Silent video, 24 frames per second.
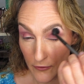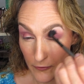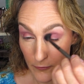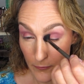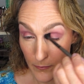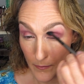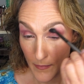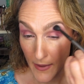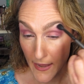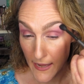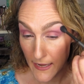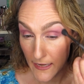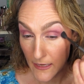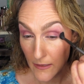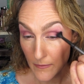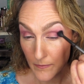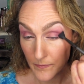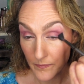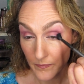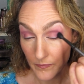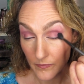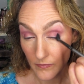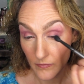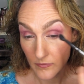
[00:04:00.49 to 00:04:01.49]
of May,
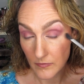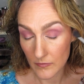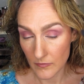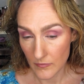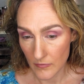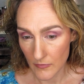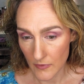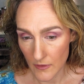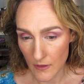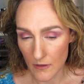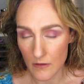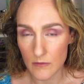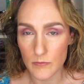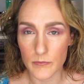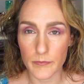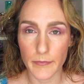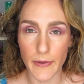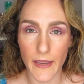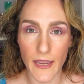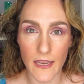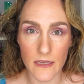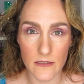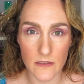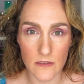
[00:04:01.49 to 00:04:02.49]
the
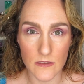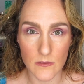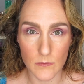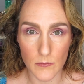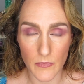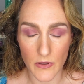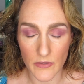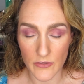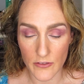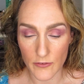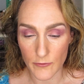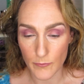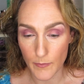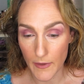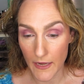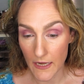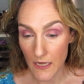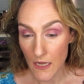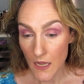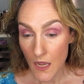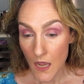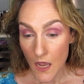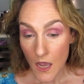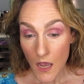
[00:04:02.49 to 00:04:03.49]
past month of May.